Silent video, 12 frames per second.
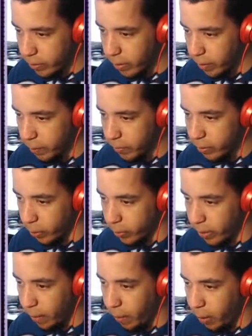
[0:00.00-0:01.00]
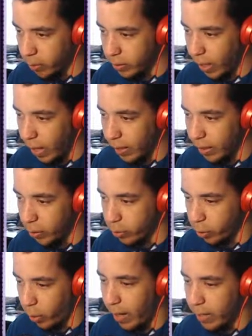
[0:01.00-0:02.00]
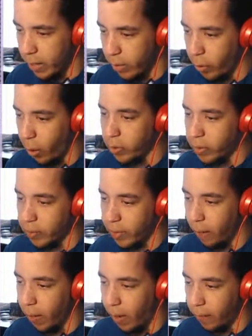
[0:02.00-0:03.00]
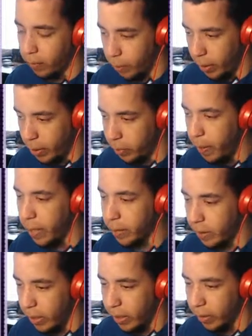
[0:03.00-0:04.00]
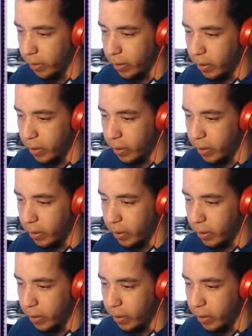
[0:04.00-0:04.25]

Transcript: Some, so some old guy goes crazy and throws himself off a bridge. Big deal.